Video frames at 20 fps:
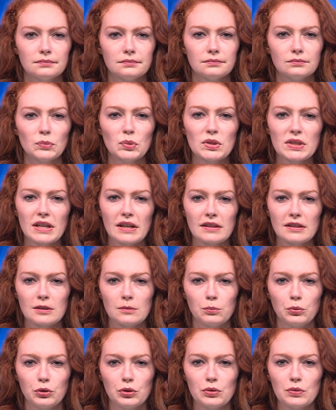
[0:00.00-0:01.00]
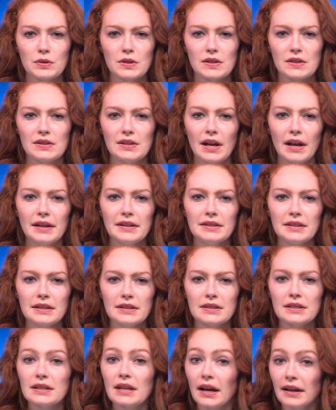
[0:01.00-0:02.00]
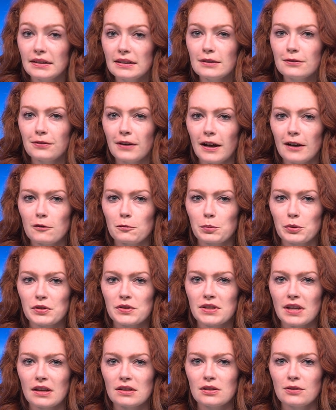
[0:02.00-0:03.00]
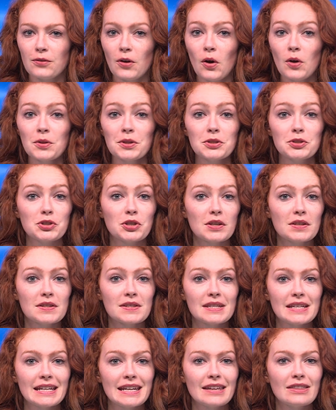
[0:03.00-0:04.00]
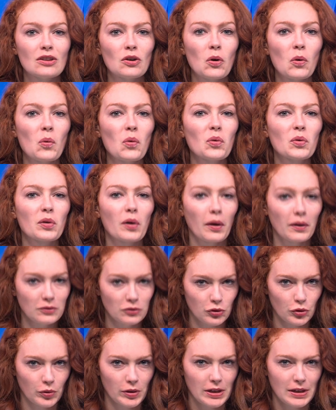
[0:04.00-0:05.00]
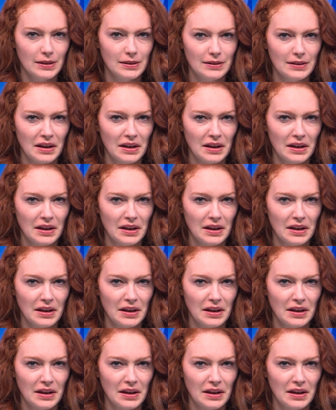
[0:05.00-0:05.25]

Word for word: Wisconsin produces 90 to 95 percent of all the ginseng in the whole country.